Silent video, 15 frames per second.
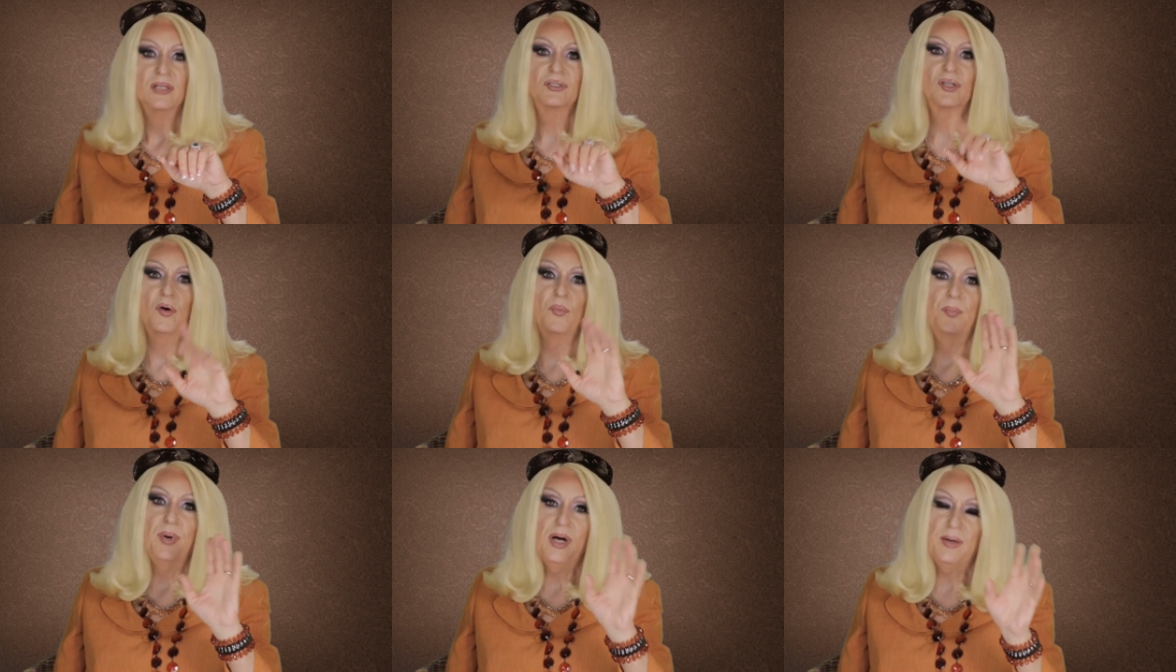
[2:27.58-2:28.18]

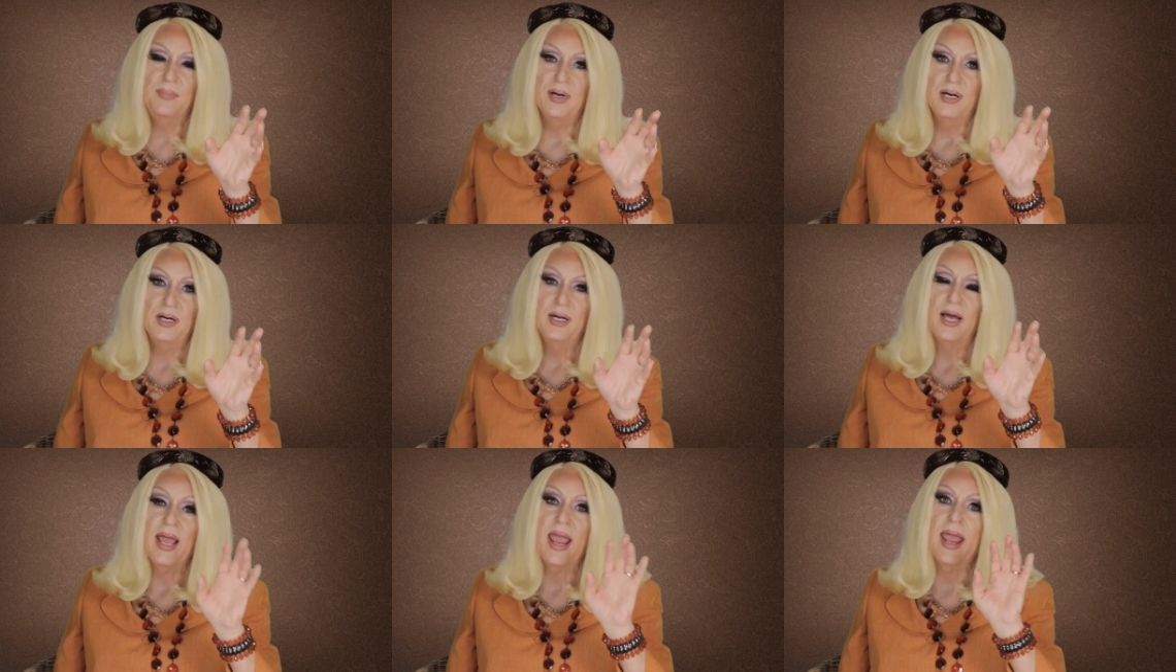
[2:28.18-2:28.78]
So
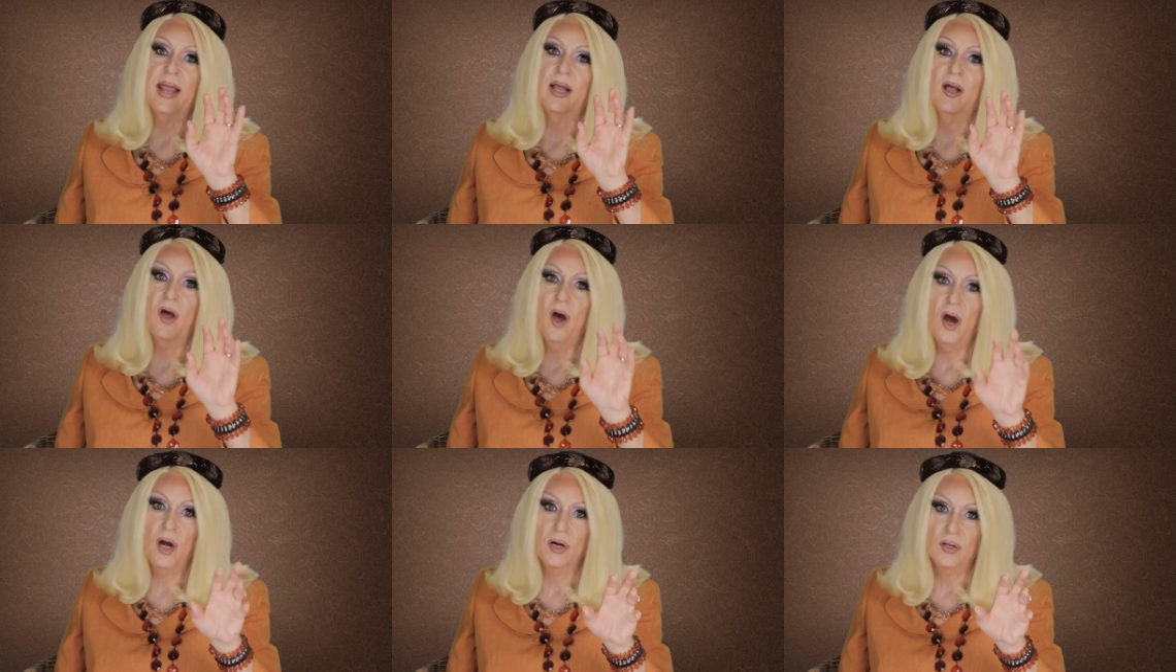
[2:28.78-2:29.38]
Bubba and
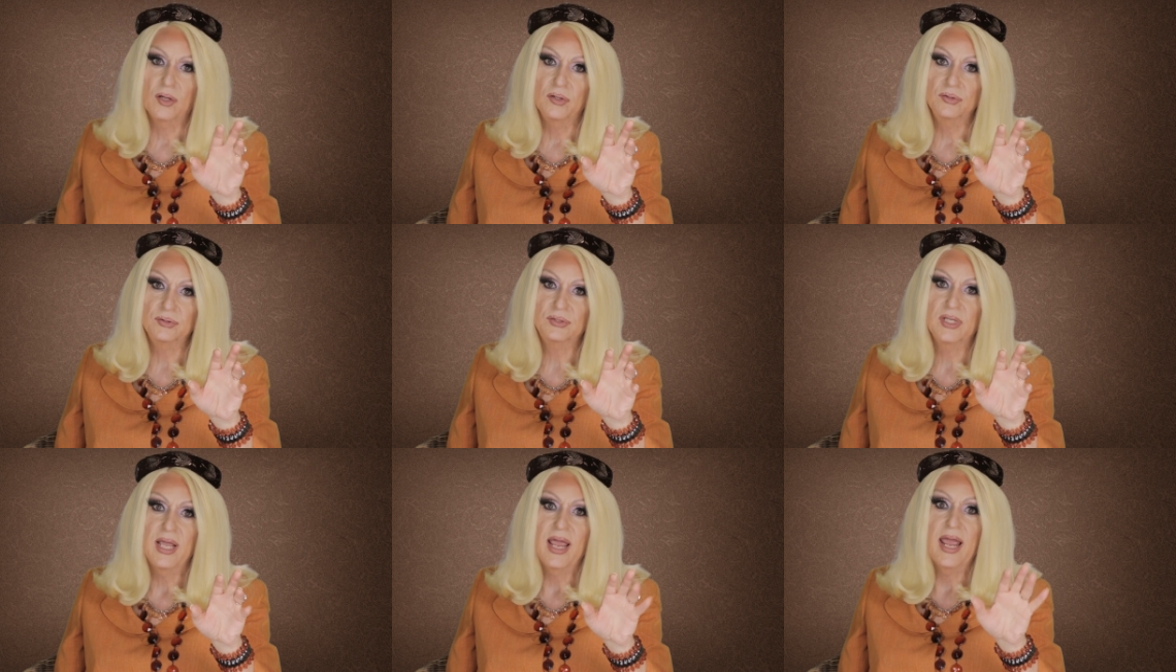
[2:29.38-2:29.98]

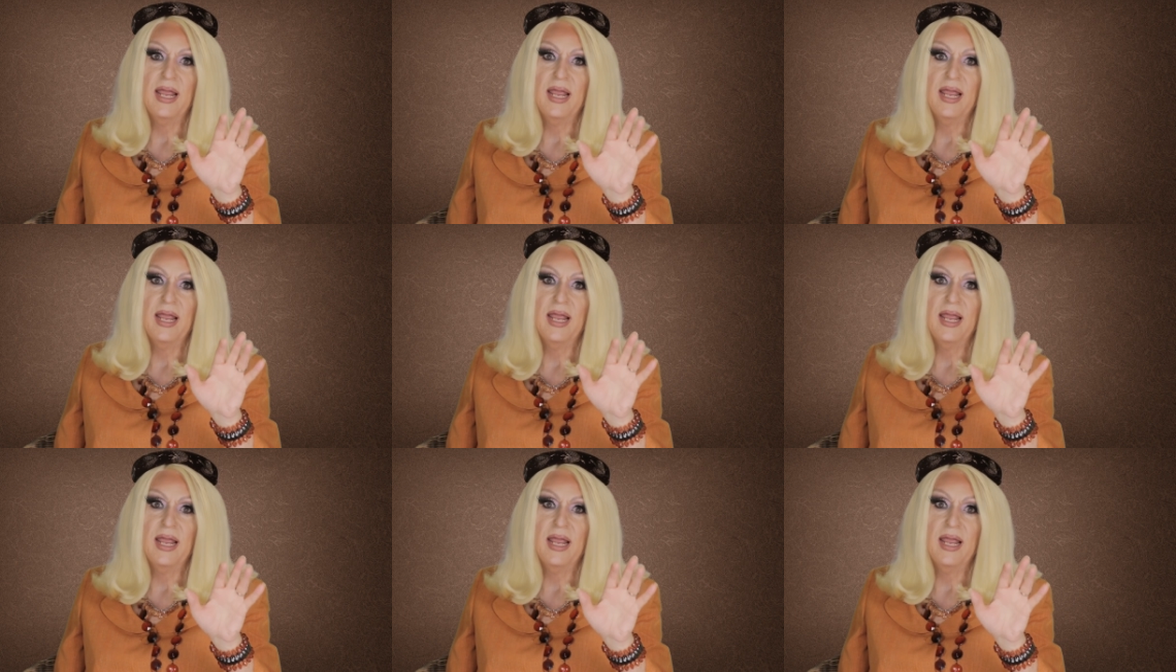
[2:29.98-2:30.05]
Carlos